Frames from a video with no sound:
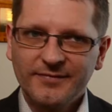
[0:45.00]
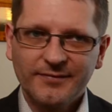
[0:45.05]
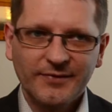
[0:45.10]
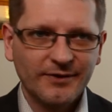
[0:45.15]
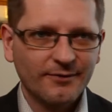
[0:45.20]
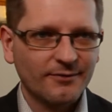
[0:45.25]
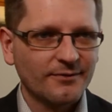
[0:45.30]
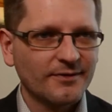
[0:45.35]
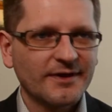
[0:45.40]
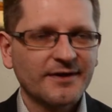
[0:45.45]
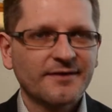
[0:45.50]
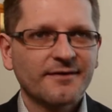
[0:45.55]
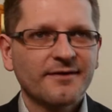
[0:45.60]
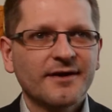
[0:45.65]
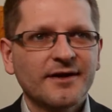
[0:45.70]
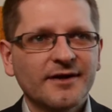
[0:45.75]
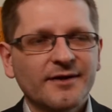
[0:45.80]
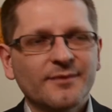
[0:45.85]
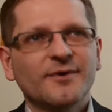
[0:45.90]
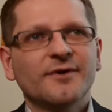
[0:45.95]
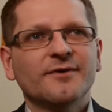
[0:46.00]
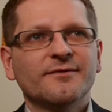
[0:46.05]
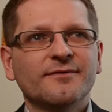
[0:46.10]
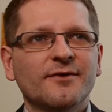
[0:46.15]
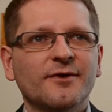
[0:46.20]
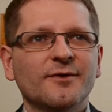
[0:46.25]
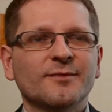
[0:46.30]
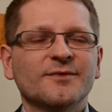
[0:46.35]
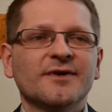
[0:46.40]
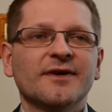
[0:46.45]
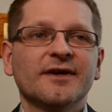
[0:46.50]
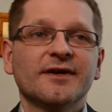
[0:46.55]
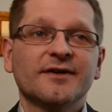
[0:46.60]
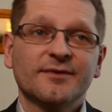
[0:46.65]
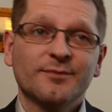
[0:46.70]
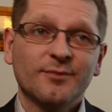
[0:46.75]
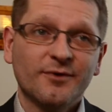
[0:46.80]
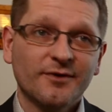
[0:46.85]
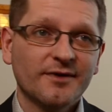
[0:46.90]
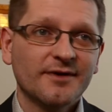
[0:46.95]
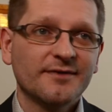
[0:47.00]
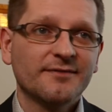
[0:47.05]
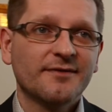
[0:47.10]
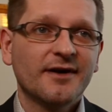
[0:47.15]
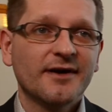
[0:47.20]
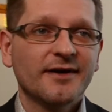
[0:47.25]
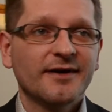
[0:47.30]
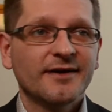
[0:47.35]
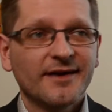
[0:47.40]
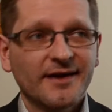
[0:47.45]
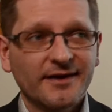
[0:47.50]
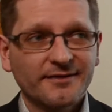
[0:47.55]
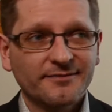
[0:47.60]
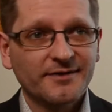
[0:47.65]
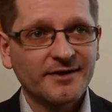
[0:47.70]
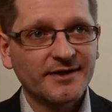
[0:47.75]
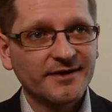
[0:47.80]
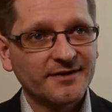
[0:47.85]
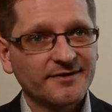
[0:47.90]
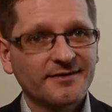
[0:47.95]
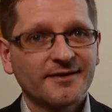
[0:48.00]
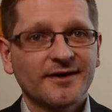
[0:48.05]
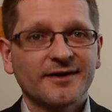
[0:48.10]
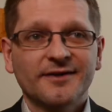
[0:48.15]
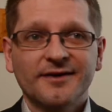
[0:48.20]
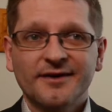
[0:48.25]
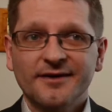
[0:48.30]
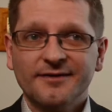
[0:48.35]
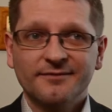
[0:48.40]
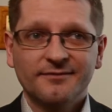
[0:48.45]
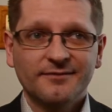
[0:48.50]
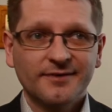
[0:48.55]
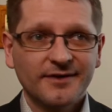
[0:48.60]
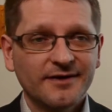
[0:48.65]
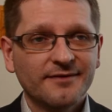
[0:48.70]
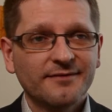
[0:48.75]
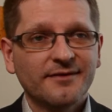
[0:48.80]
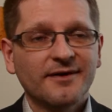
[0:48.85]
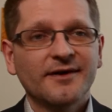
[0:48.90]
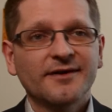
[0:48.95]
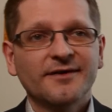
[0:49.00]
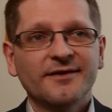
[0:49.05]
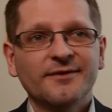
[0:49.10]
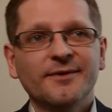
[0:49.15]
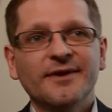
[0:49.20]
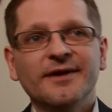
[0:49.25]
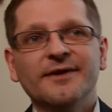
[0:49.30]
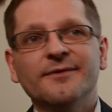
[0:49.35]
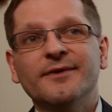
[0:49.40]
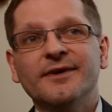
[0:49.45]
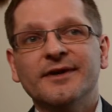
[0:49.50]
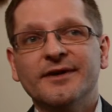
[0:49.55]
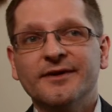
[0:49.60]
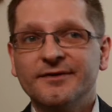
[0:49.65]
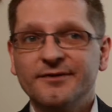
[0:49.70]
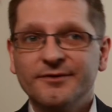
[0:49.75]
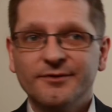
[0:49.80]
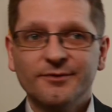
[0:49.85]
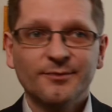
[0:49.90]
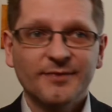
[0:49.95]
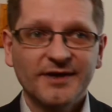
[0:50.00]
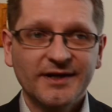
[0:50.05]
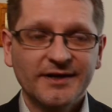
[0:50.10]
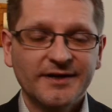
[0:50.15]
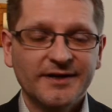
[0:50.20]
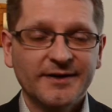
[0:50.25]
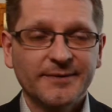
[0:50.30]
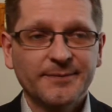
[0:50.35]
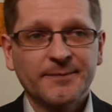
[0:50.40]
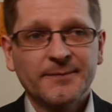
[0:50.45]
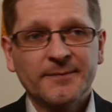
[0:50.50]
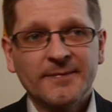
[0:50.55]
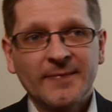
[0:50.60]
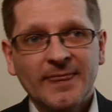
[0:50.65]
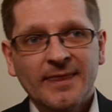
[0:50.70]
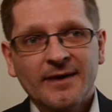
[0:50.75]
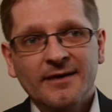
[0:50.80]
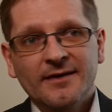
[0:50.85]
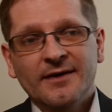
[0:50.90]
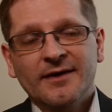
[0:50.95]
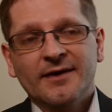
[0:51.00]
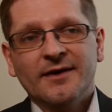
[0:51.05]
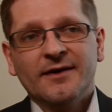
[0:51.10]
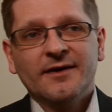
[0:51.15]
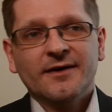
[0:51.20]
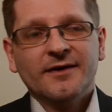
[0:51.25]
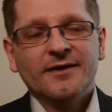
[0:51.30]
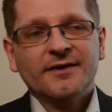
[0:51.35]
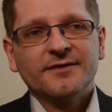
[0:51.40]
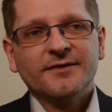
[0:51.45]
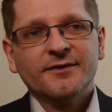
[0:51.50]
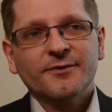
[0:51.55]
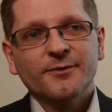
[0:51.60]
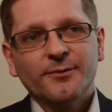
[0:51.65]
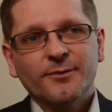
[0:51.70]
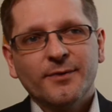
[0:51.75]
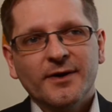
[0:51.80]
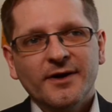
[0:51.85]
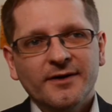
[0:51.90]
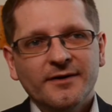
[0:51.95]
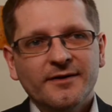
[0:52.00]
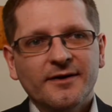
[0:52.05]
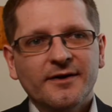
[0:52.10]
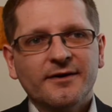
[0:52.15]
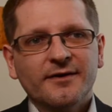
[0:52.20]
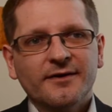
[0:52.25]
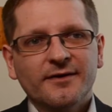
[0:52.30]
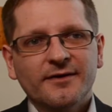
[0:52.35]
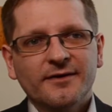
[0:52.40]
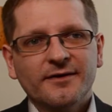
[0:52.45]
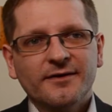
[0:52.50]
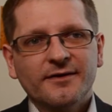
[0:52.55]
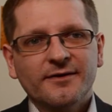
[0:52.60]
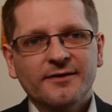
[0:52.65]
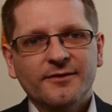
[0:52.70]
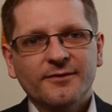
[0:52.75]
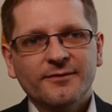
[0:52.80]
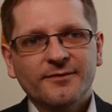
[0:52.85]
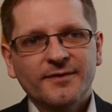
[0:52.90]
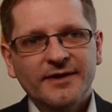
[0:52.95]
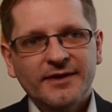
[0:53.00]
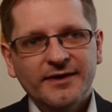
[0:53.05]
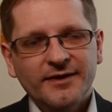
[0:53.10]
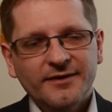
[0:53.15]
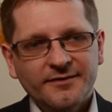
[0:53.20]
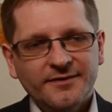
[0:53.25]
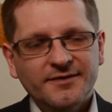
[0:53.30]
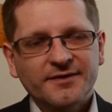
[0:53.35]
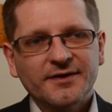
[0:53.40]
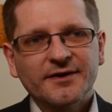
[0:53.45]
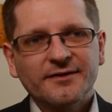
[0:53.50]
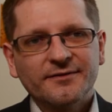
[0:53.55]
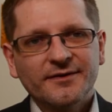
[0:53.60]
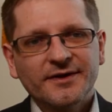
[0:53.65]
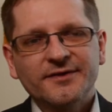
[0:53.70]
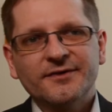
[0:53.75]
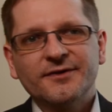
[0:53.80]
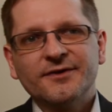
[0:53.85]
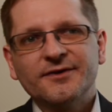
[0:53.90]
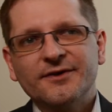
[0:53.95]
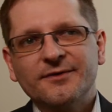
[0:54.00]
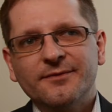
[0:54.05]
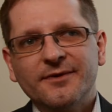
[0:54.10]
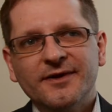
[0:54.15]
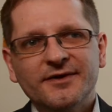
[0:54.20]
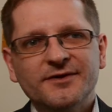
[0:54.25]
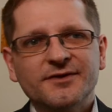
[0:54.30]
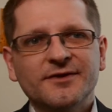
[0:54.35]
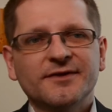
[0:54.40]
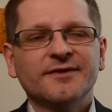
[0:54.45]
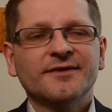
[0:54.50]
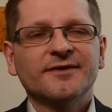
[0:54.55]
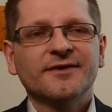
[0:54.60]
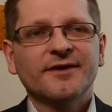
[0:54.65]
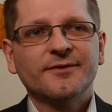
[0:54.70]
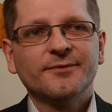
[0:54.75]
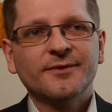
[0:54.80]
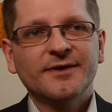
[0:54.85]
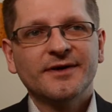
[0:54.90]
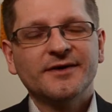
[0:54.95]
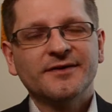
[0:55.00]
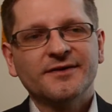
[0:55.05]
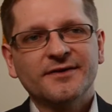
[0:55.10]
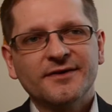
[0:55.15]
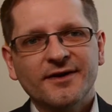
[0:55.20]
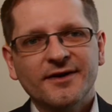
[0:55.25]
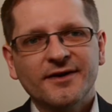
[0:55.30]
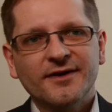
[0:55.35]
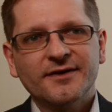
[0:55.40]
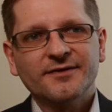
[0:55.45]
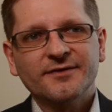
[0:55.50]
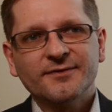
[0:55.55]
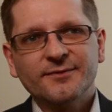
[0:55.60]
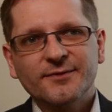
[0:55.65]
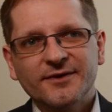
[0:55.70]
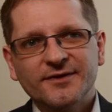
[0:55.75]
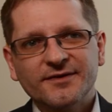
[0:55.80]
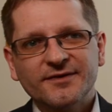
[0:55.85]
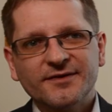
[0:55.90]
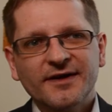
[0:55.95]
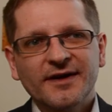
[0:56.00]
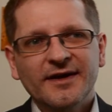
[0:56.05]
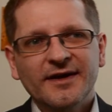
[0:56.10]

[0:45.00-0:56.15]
We all can think about firms like Spotify and Netflix that have redefined the way we consume media. So one of the interesting research questions that we discussed was